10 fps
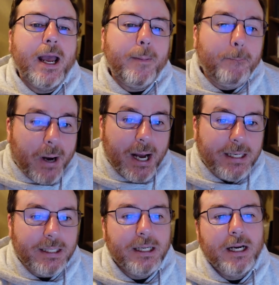
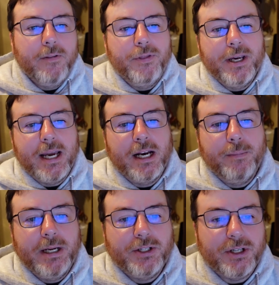but the
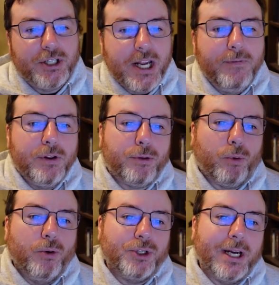enemy's saving
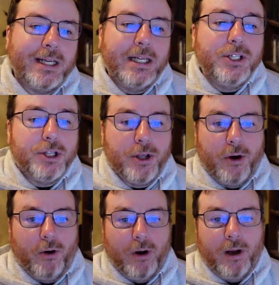throws against
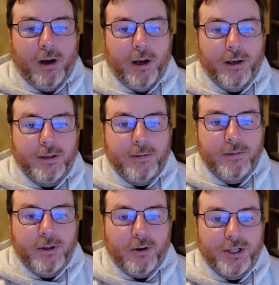their
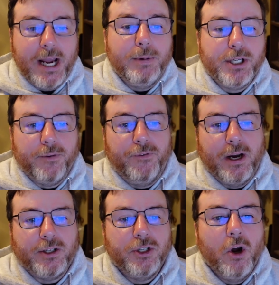damaging
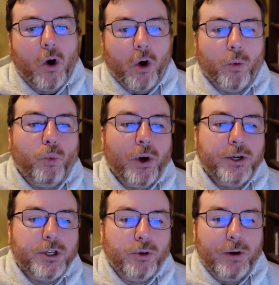effects are
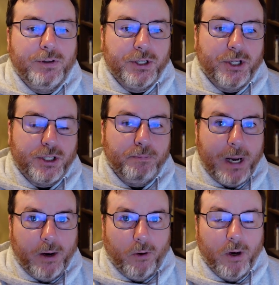1 degree of success
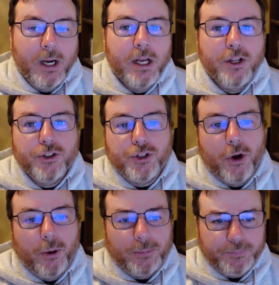better.
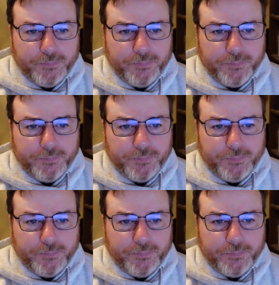So